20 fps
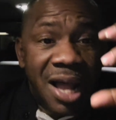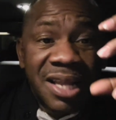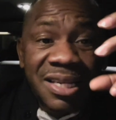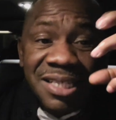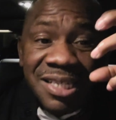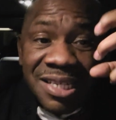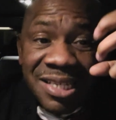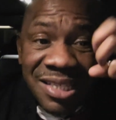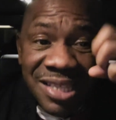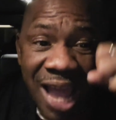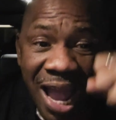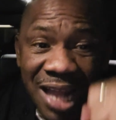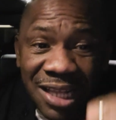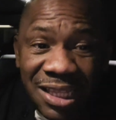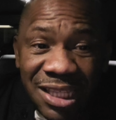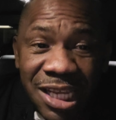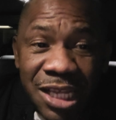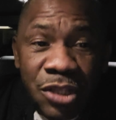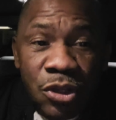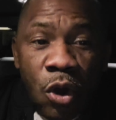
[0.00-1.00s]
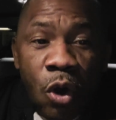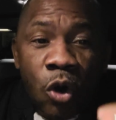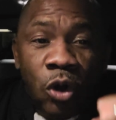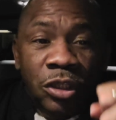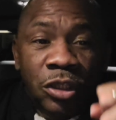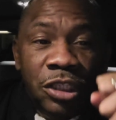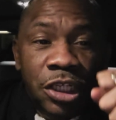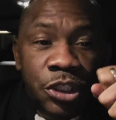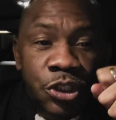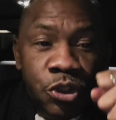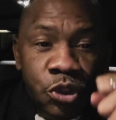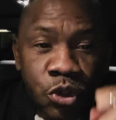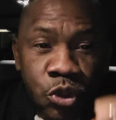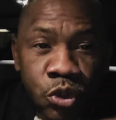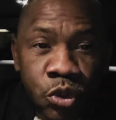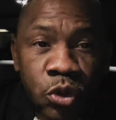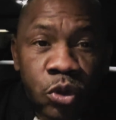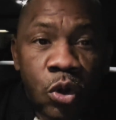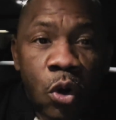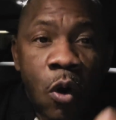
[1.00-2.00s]
standing on the
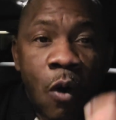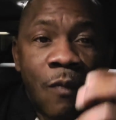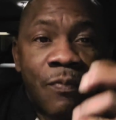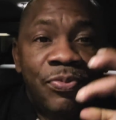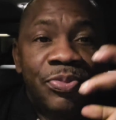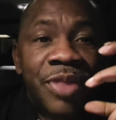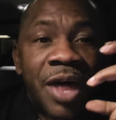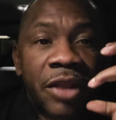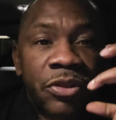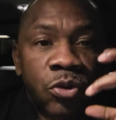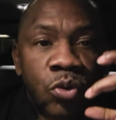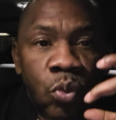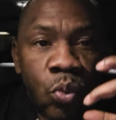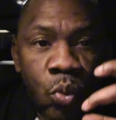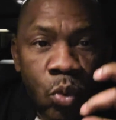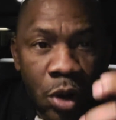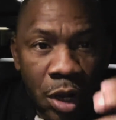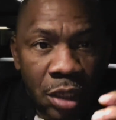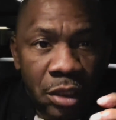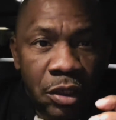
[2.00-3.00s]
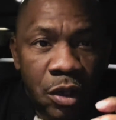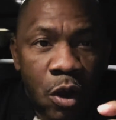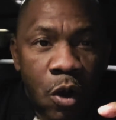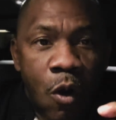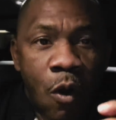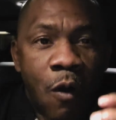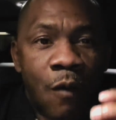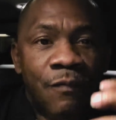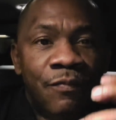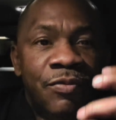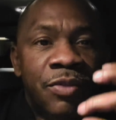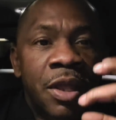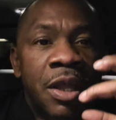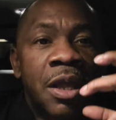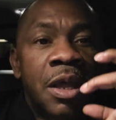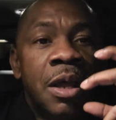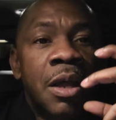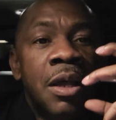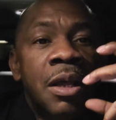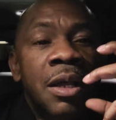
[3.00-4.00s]
truth of that word of the
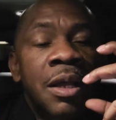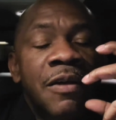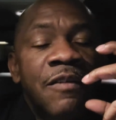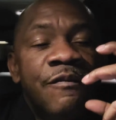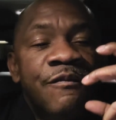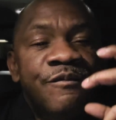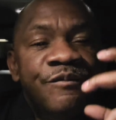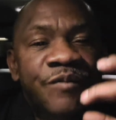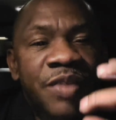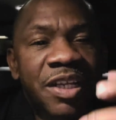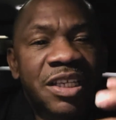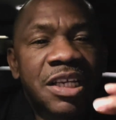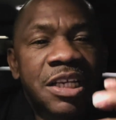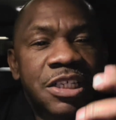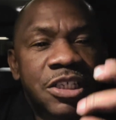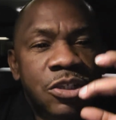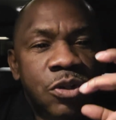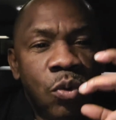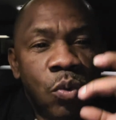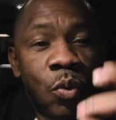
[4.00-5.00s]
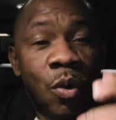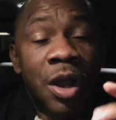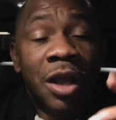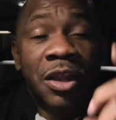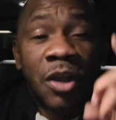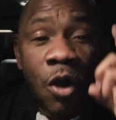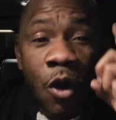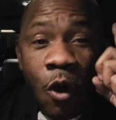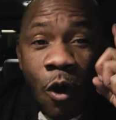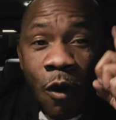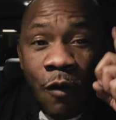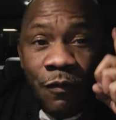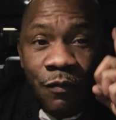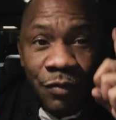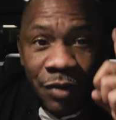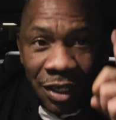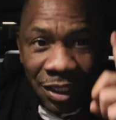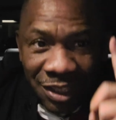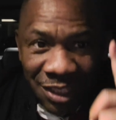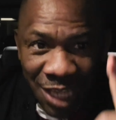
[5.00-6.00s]
finished work of
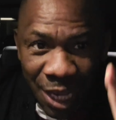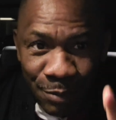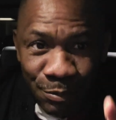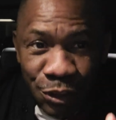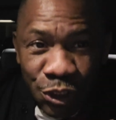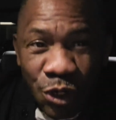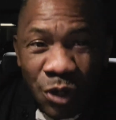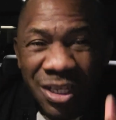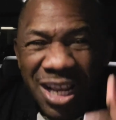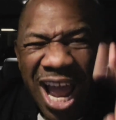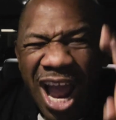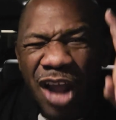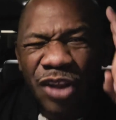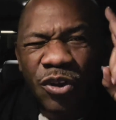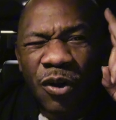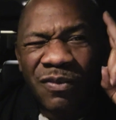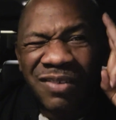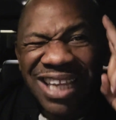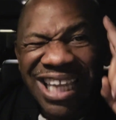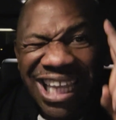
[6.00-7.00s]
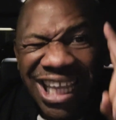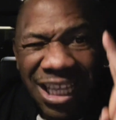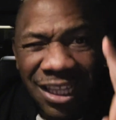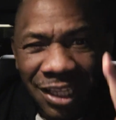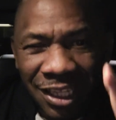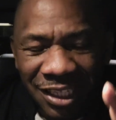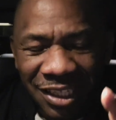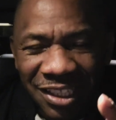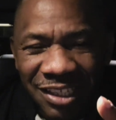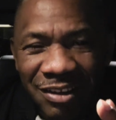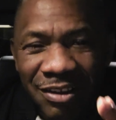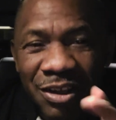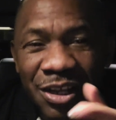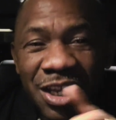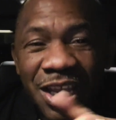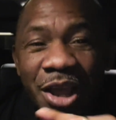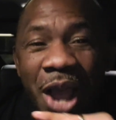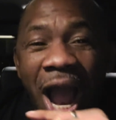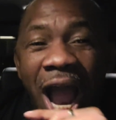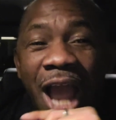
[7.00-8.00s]
redemption and of healing.
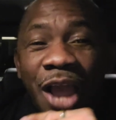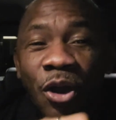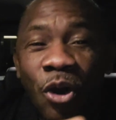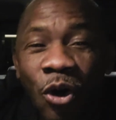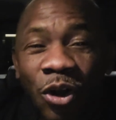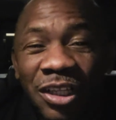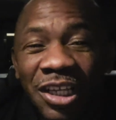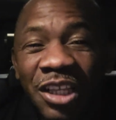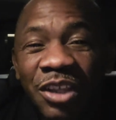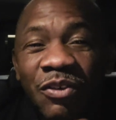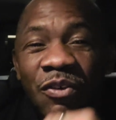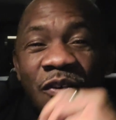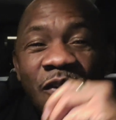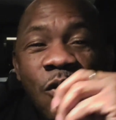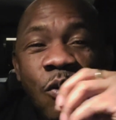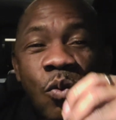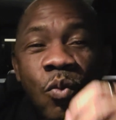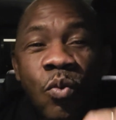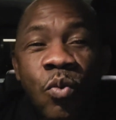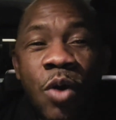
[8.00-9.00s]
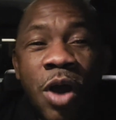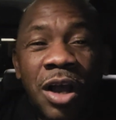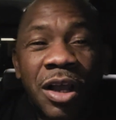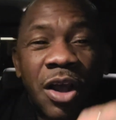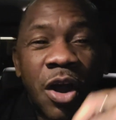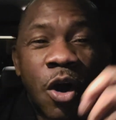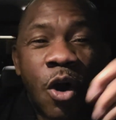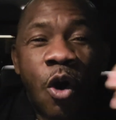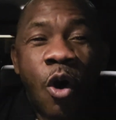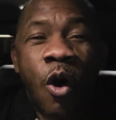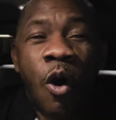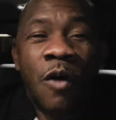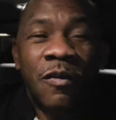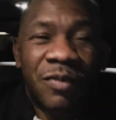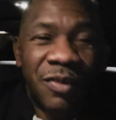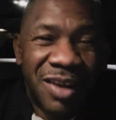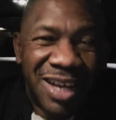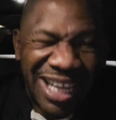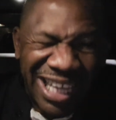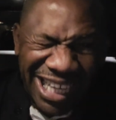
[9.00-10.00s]
I call it work
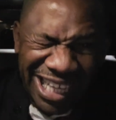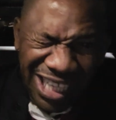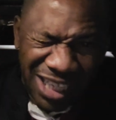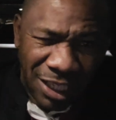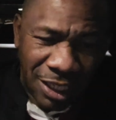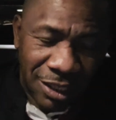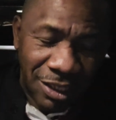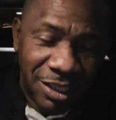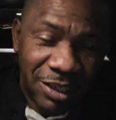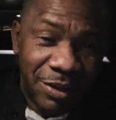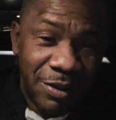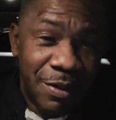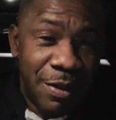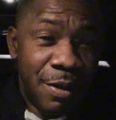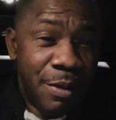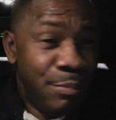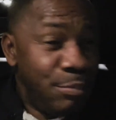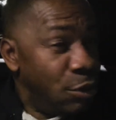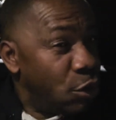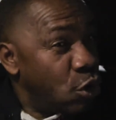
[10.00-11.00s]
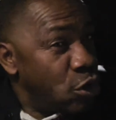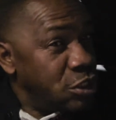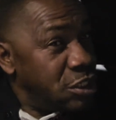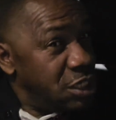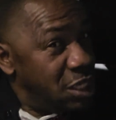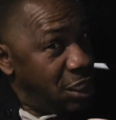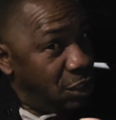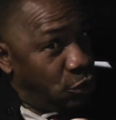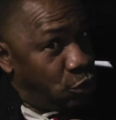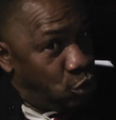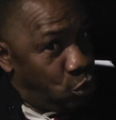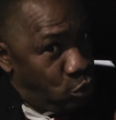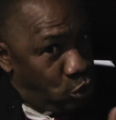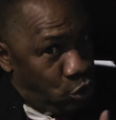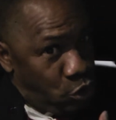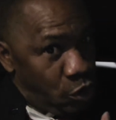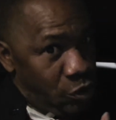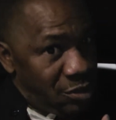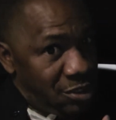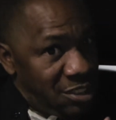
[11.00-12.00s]
of healing because he
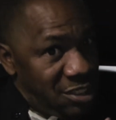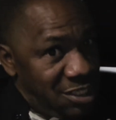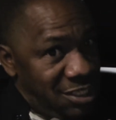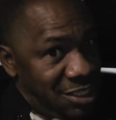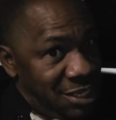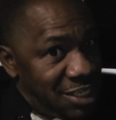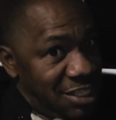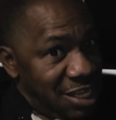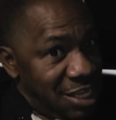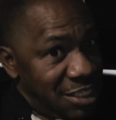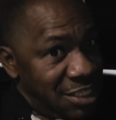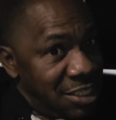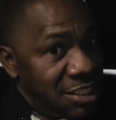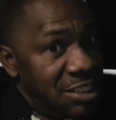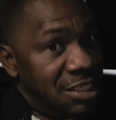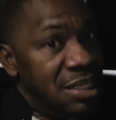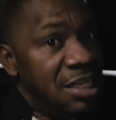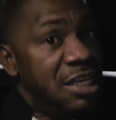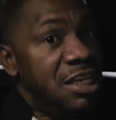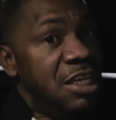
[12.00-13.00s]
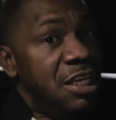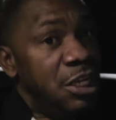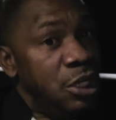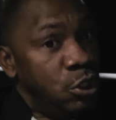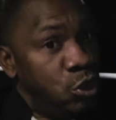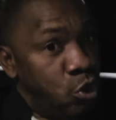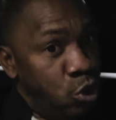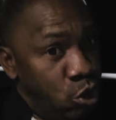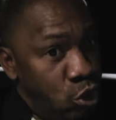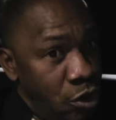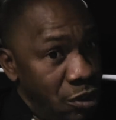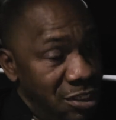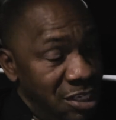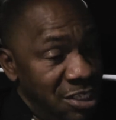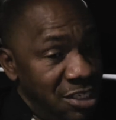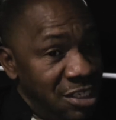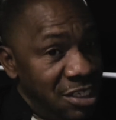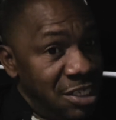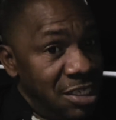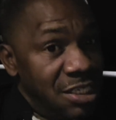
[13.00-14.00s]
took your sicknesses, he took your
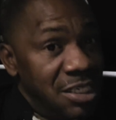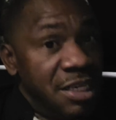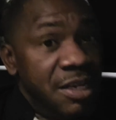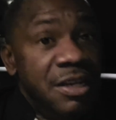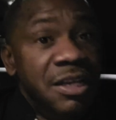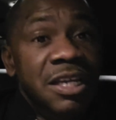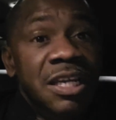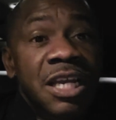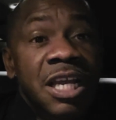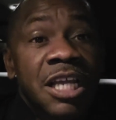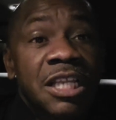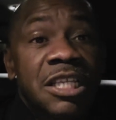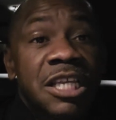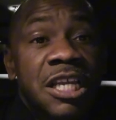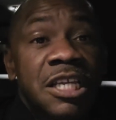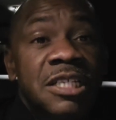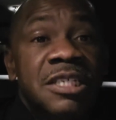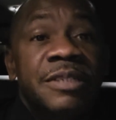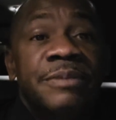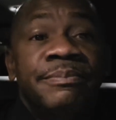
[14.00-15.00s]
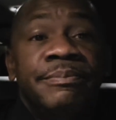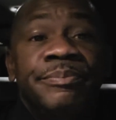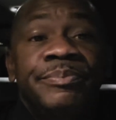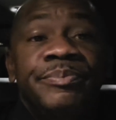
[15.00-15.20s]
diseases. It is,